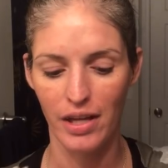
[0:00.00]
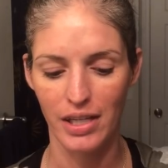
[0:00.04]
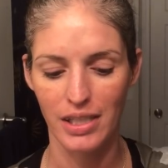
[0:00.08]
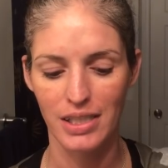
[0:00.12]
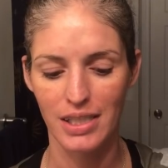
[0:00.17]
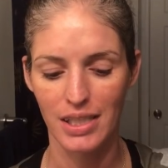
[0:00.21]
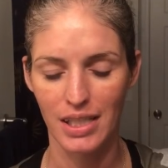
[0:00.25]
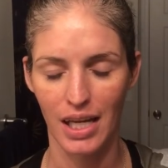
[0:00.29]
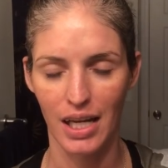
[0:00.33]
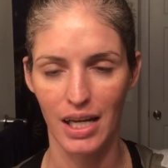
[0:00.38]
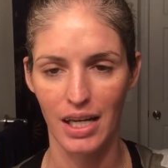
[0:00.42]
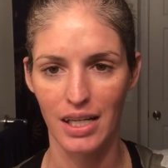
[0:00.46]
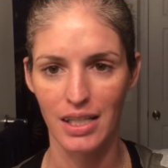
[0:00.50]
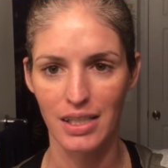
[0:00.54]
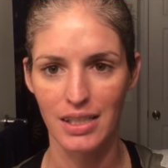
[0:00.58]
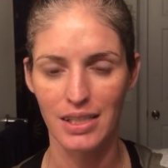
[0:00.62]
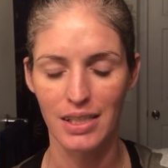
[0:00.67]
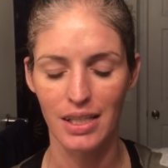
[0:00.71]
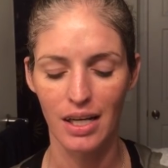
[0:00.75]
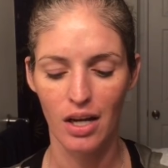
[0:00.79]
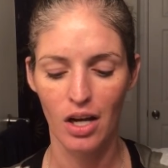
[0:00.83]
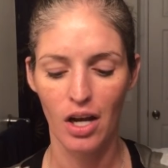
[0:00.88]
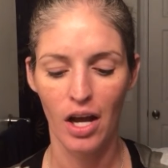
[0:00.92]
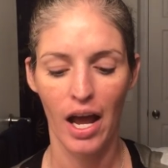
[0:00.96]
this
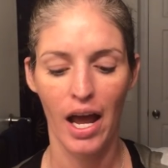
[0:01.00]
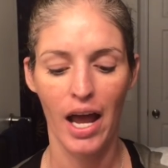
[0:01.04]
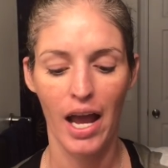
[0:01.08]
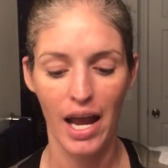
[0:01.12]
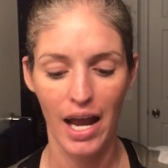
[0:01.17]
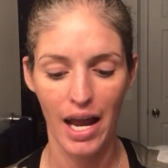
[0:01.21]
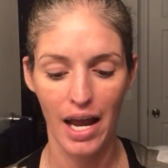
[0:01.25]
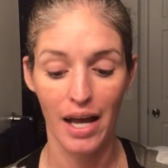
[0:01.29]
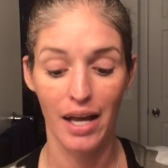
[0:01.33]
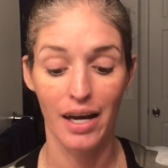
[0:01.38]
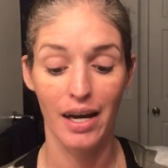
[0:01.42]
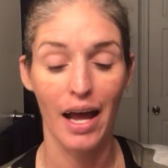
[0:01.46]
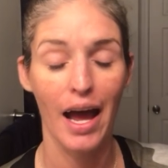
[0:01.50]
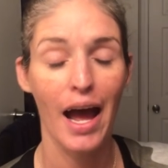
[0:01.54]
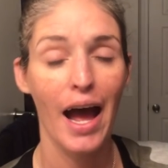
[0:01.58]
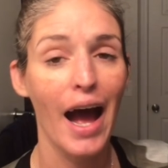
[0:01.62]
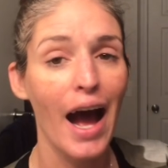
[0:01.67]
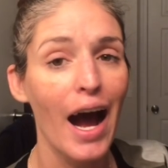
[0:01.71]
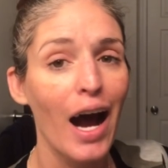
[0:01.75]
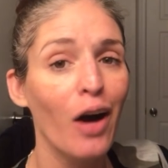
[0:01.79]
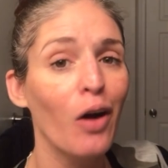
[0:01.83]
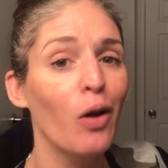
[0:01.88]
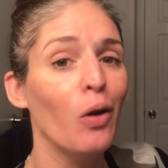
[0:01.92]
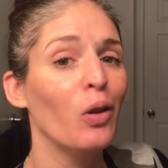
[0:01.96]
gets and
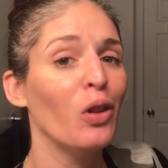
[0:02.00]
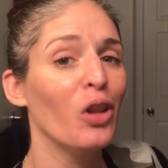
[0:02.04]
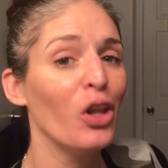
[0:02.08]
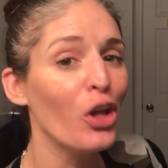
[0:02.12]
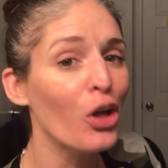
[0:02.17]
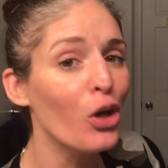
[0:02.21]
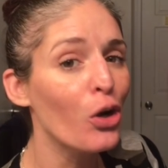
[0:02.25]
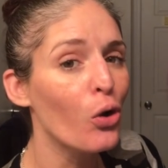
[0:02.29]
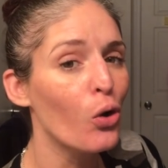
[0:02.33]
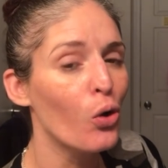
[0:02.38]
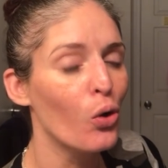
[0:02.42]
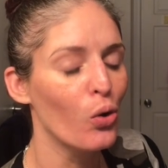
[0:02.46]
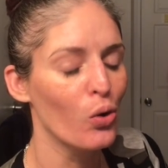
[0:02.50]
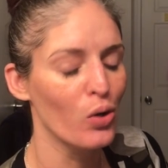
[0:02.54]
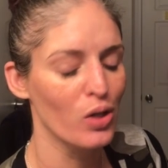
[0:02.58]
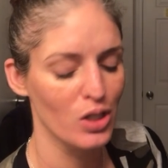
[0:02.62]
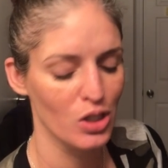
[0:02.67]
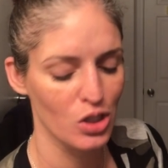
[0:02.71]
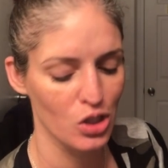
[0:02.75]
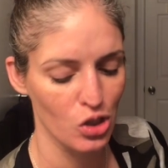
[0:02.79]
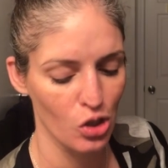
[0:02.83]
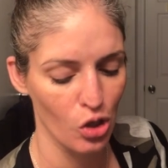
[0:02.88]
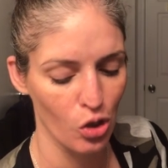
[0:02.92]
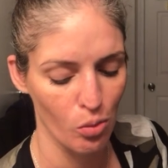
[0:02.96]
how
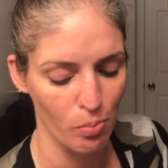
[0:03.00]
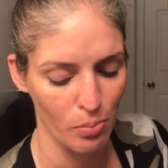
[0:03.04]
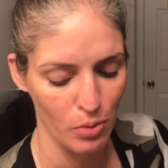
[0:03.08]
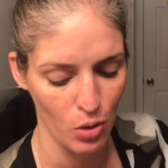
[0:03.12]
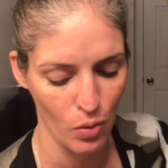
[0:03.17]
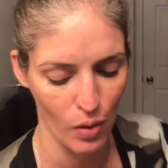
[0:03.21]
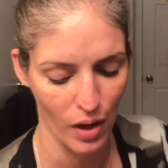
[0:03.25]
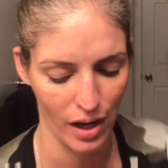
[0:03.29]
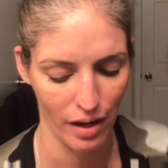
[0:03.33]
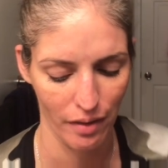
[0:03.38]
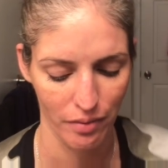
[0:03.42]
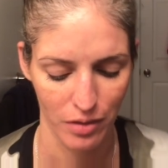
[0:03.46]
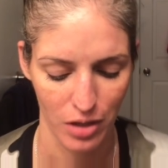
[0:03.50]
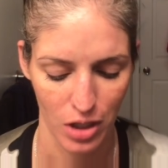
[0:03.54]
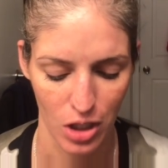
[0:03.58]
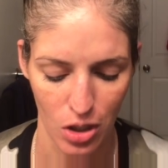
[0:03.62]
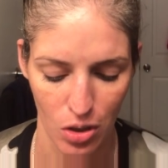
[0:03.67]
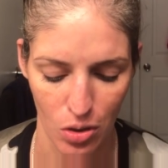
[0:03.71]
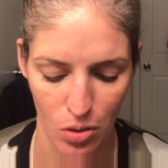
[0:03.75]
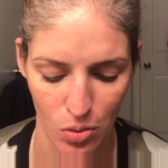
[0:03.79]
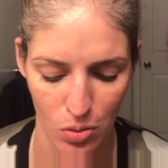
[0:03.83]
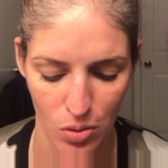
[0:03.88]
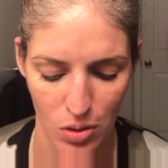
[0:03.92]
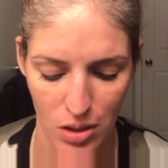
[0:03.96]
little soap you have to
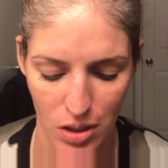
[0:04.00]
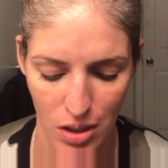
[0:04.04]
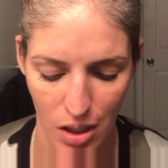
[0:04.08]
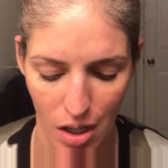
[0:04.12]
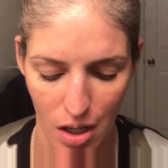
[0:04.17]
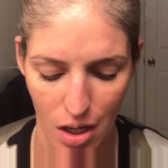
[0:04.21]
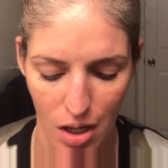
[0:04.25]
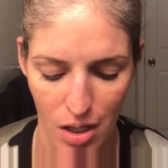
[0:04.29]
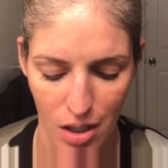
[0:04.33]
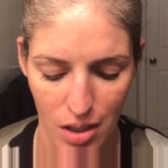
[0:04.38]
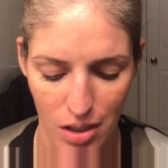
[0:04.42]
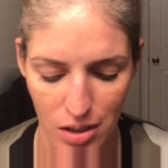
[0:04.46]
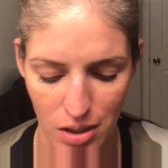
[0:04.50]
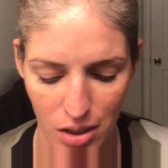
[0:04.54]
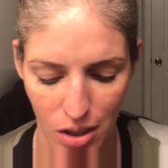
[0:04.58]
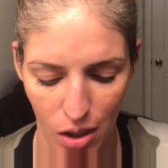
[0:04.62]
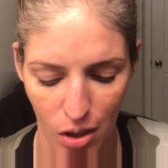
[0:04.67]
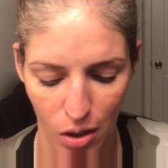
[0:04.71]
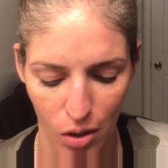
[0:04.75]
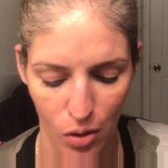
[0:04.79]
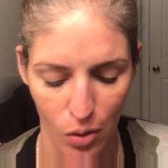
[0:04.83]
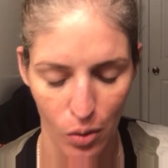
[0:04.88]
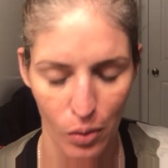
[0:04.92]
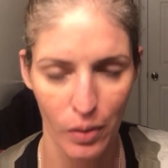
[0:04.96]
use.
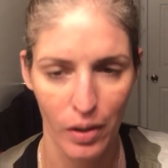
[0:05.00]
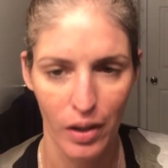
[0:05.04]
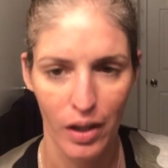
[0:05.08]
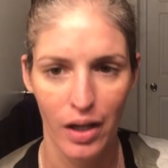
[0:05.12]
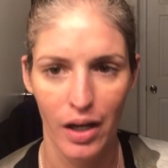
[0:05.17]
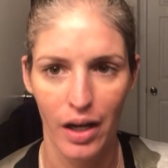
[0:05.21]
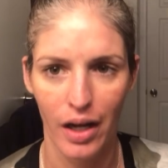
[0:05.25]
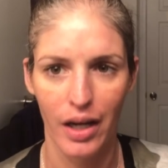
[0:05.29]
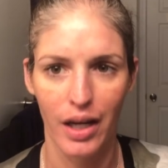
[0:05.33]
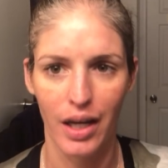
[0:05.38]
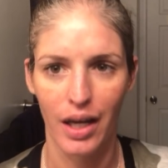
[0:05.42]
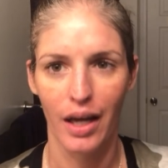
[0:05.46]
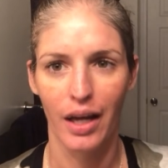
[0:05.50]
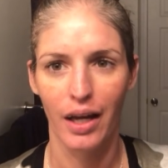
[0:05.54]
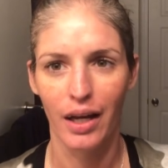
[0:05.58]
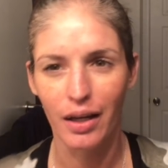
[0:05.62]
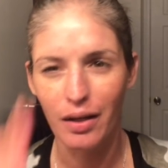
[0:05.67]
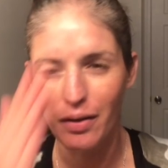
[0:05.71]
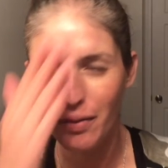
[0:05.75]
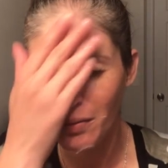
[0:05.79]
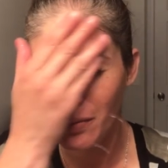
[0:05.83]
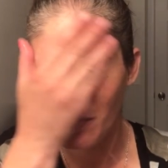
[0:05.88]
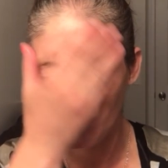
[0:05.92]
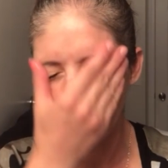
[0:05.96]
So
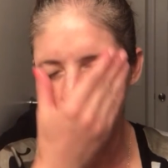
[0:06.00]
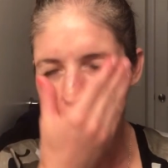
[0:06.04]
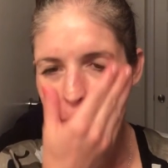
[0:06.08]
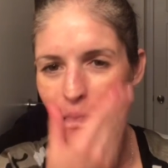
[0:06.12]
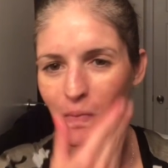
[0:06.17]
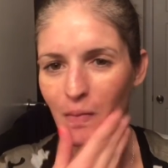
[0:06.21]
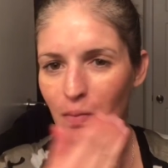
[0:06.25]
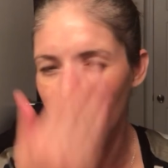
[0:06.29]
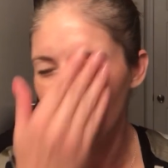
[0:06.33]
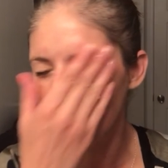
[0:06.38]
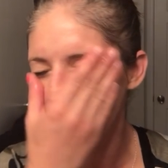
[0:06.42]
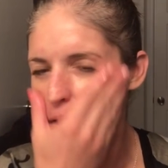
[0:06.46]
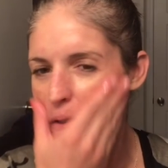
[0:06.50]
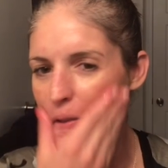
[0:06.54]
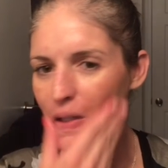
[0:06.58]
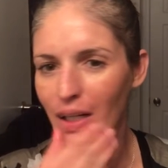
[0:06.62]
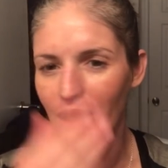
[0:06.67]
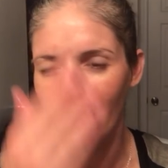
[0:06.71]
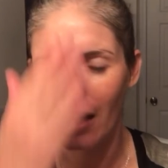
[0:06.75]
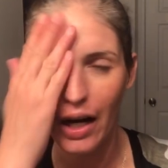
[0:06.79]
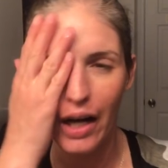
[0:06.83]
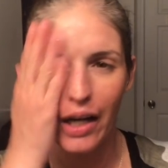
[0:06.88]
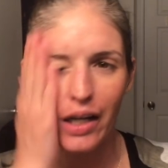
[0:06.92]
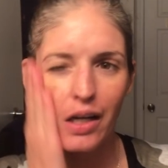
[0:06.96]
again, I'm just
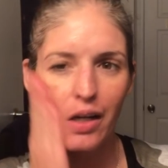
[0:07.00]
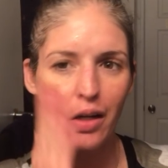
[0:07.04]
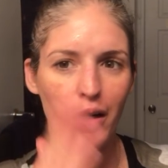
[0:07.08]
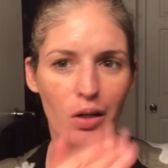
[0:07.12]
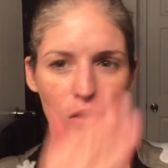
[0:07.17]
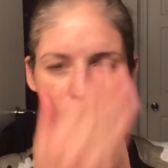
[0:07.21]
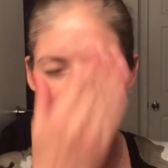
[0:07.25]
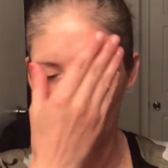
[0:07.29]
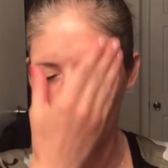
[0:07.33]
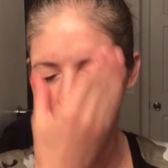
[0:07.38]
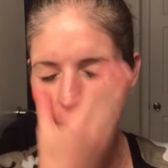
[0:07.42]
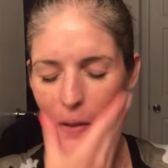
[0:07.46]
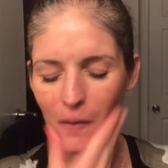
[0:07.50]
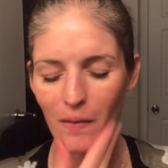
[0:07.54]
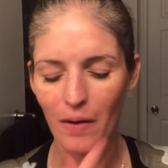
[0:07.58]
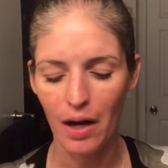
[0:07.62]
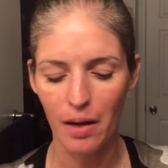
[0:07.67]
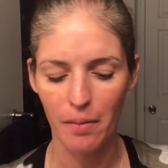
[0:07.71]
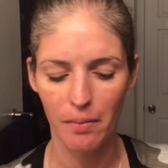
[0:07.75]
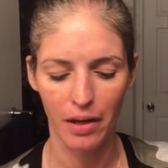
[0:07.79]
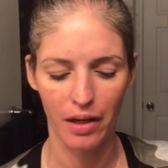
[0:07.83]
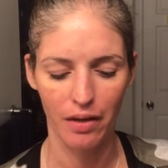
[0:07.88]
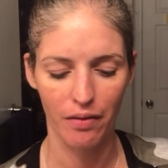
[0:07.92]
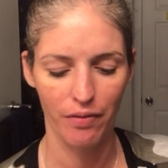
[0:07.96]
gonna kind of
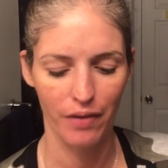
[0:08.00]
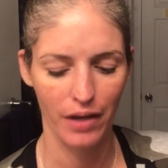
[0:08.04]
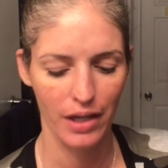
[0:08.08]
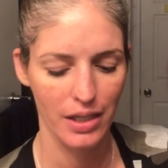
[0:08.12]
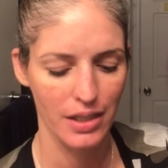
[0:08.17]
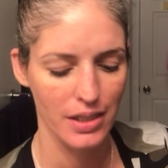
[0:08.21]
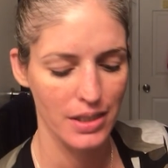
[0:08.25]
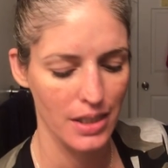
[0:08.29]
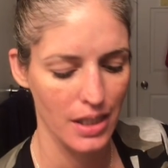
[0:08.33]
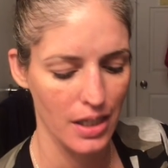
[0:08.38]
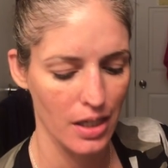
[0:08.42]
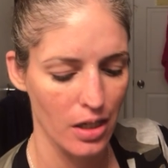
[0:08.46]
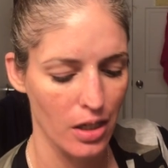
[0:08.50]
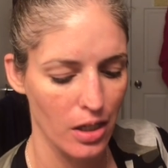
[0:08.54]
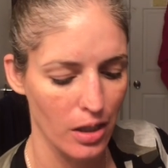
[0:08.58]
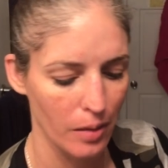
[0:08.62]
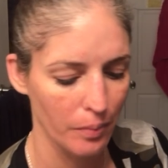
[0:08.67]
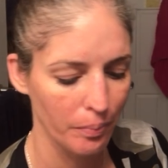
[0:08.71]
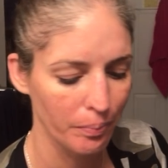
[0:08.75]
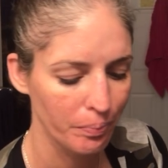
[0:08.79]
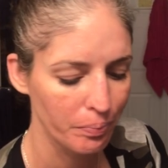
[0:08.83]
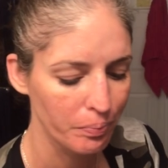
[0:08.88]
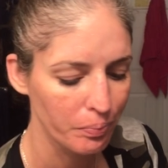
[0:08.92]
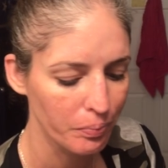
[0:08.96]
re-wet my face
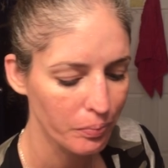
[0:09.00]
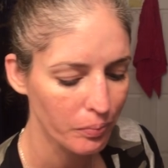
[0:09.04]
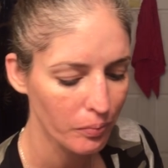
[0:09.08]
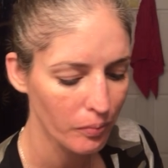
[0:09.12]
here.